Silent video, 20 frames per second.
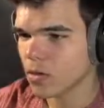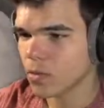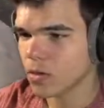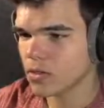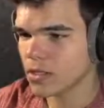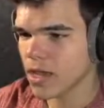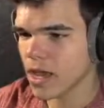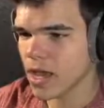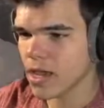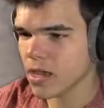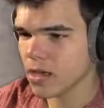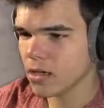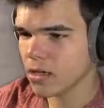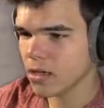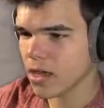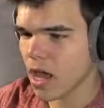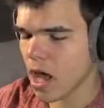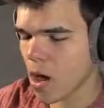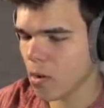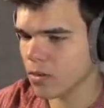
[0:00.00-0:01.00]
Was
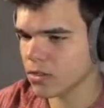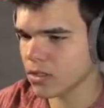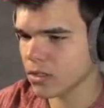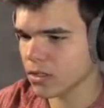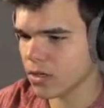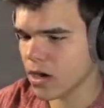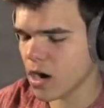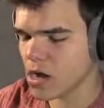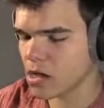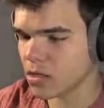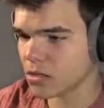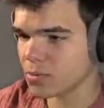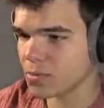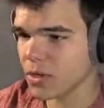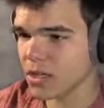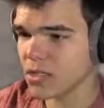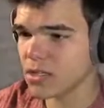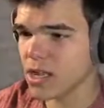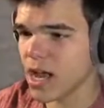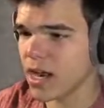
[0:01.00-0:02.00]
okay. I? Yeah, I was in girls,
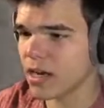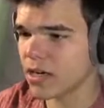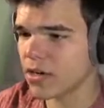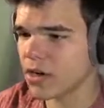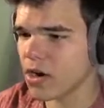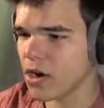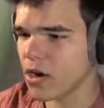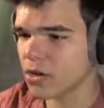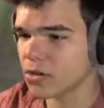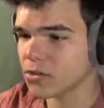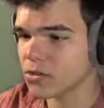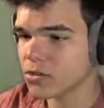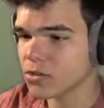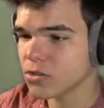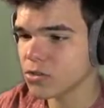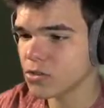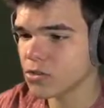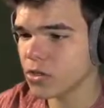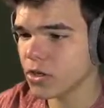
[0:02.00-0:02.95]
but he's not in girls.